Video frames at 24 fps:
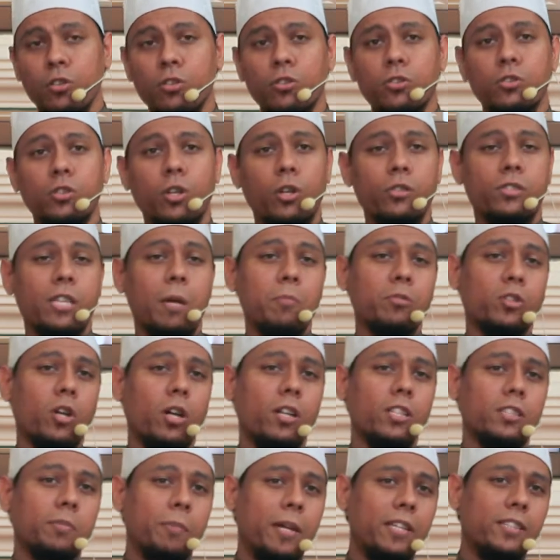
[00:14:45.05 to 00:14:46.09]
So some
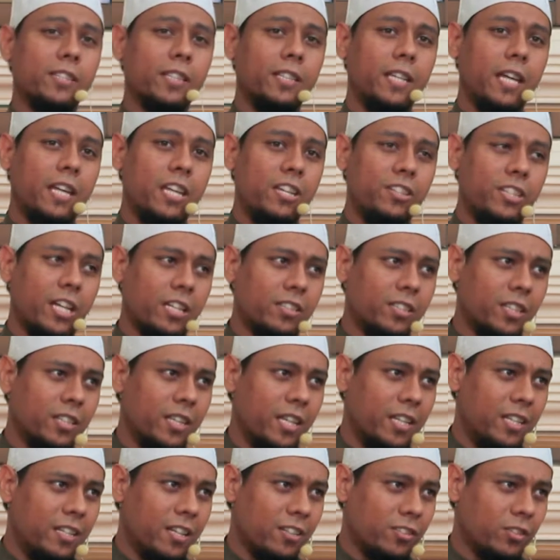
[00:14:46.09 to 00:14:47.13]
scholars mention that
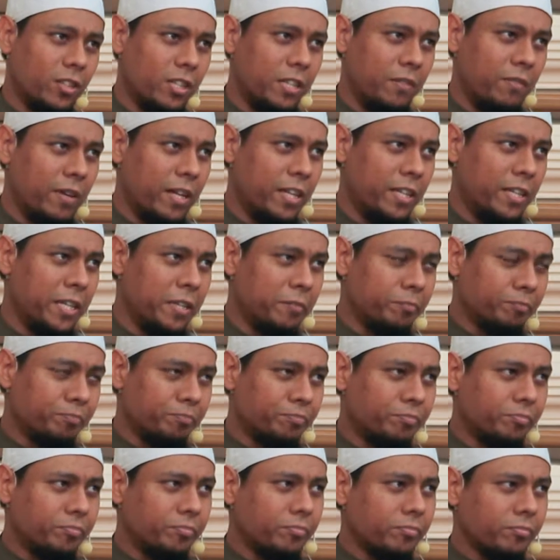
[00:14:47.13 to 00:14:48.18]
injection any does not invalidate,
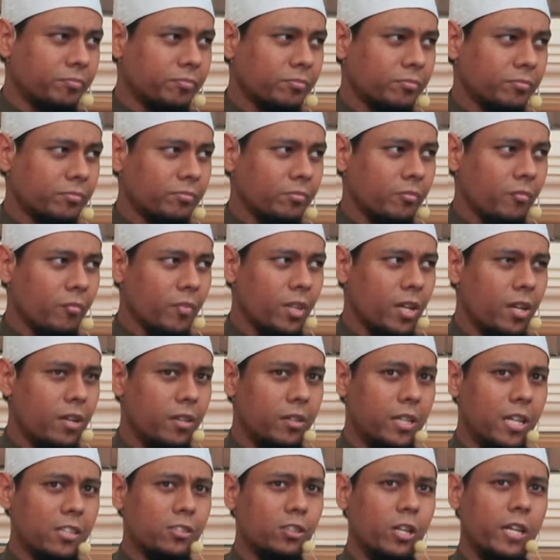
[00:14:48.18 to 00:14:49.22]

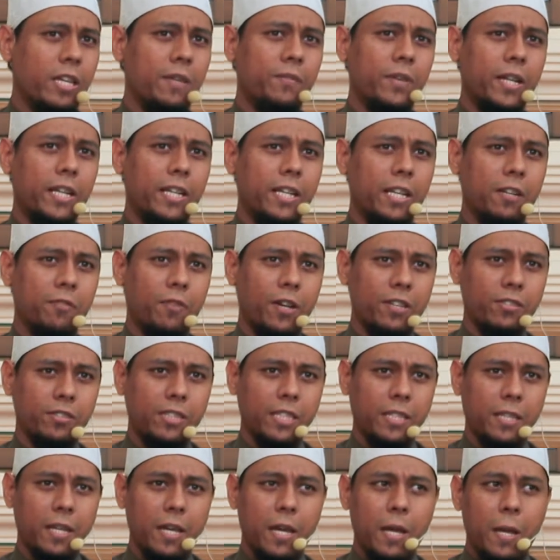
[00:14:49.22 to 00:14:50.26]
does not invalidate
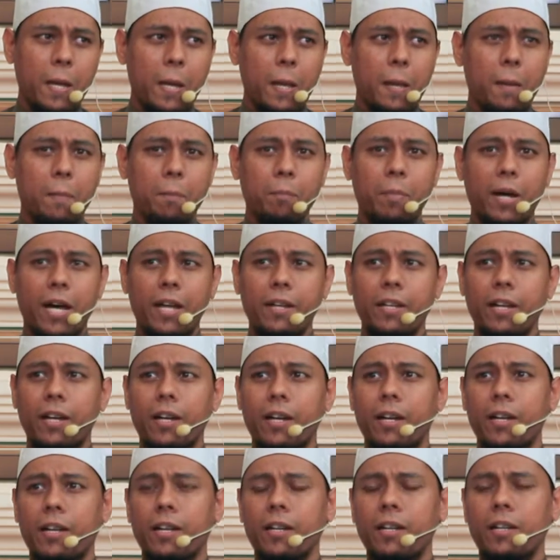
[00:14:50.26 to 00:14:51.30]
fasting. But
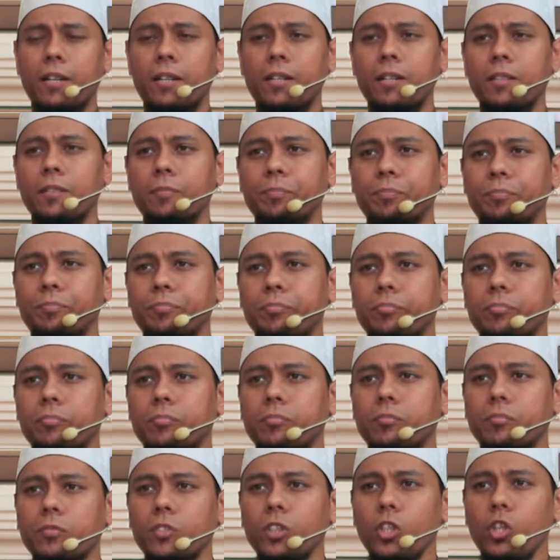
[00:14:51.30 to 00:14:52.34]
uh,
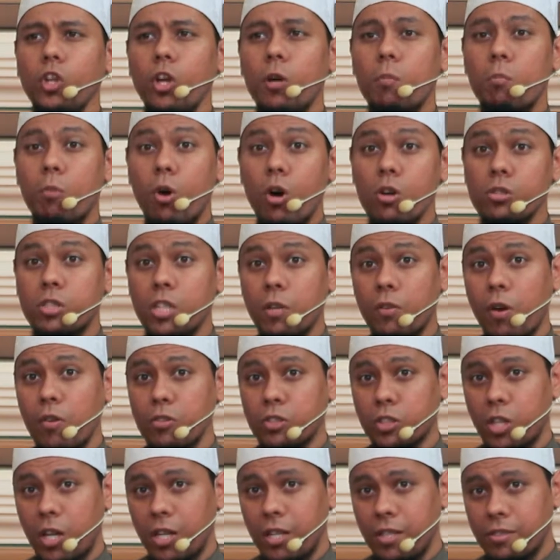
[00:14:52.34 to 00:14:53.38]
most of our
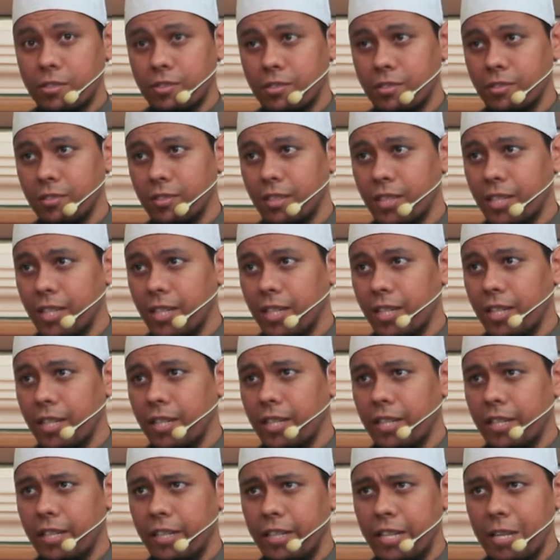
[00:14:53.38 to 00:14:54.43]
scholars,
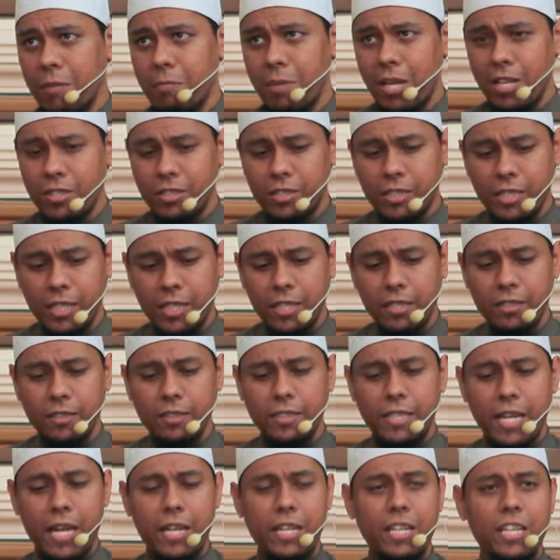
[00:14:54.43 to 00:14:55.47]
they
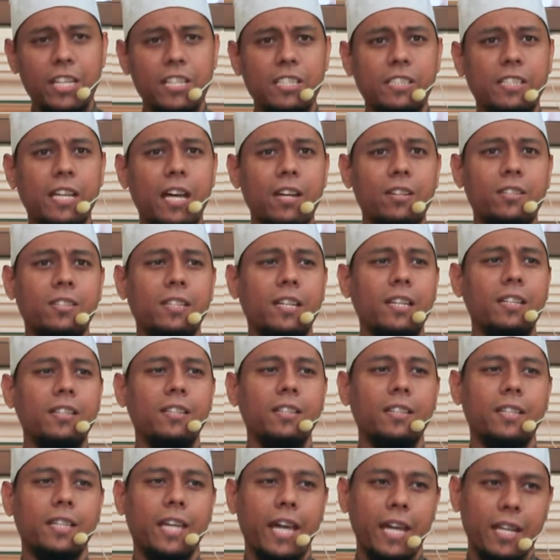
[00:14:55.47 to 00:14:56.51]
mention that
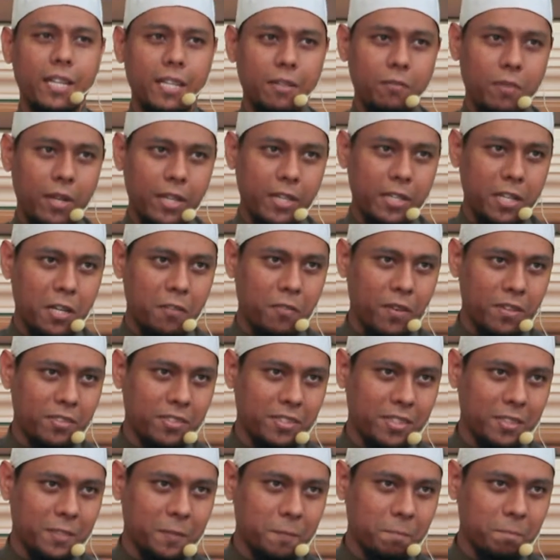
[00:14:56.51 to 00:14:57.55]
injection can invalidate
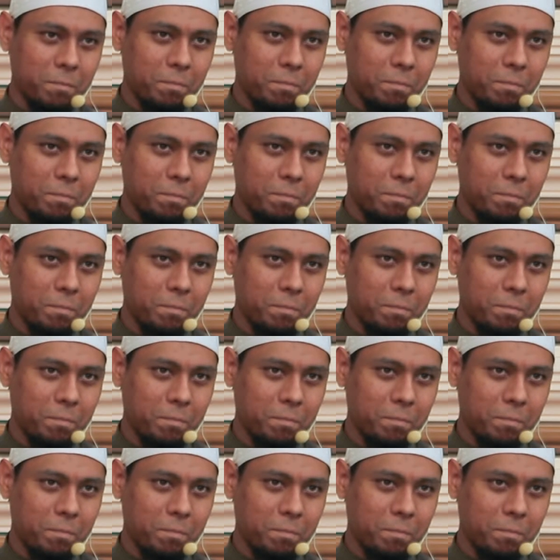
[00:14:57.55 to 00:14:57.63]
fasting.